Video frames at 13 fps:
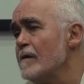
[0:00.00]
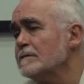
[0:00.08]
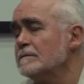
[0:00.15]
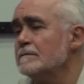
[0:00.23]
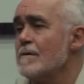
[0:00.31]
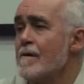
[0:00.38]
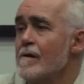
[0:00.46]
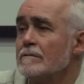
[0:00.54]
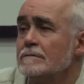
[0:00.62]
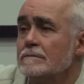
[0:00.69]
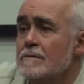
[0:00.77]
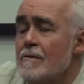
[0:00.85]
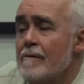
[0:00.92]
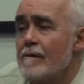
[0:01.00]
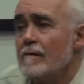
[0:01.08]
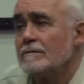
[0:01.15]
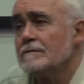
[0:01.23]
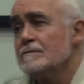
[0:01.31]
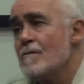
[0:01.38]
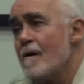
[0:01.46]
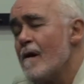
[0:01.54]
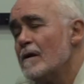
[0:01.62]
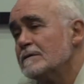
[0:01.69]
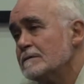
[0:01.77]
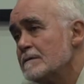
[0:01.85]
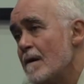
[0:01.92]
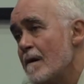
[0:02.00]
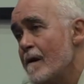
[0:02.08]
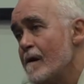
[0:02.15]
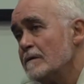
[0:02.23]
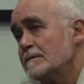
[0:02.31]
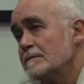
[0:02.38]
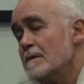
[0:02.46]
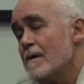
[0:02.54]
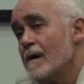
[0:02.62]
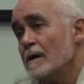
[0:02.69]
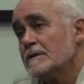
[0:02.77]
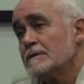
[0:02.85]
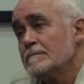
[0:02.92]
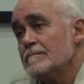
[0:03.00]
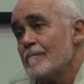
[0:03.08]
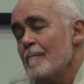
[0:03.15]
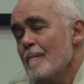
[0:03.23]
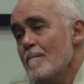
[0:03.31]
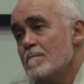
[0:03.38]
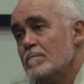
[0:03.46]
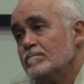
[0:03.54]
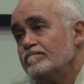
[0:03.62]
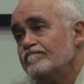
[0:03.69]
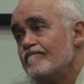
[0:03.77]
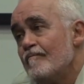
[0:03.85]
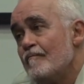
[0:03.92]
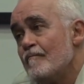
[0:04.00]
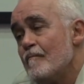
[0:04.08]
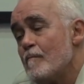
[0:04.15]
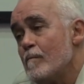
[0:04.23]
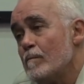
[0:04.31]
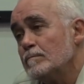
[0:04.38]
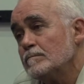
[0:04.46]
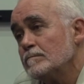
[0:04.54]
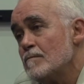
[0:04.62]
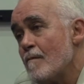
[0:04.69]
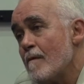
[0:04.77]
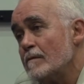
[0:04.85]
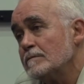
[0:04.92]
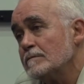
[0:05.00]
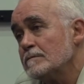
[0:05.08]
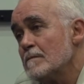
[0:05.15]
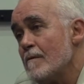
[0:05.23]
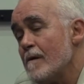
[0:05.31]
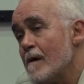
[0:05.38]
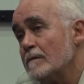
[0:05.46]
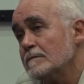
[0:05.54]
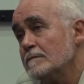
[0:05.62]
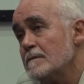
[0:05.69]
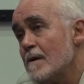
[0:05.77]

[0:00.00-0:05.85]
a film that you consider to be a good example of cinematography? Personally, you.